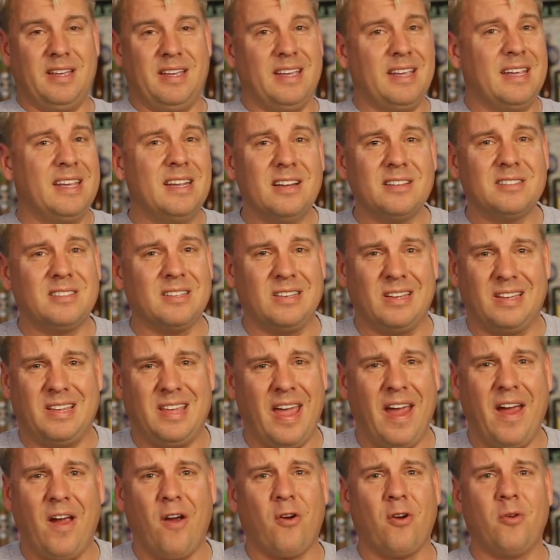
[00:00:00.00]
He doesn't
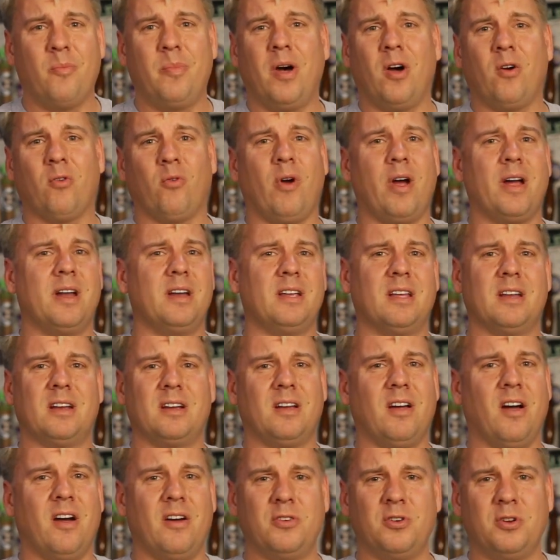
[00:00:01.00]
care about writing it
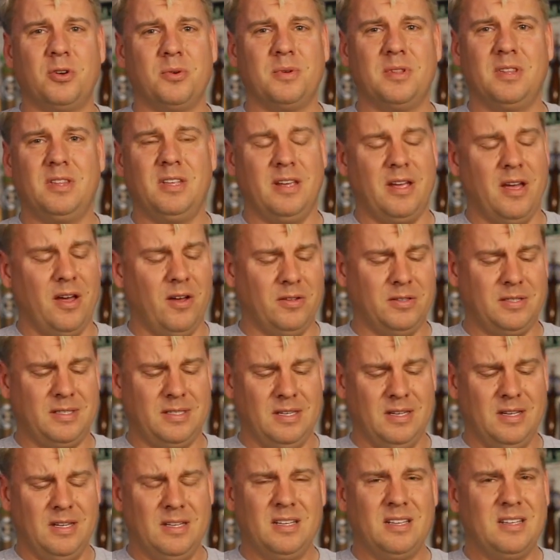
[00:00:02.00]
in continuity with anything else.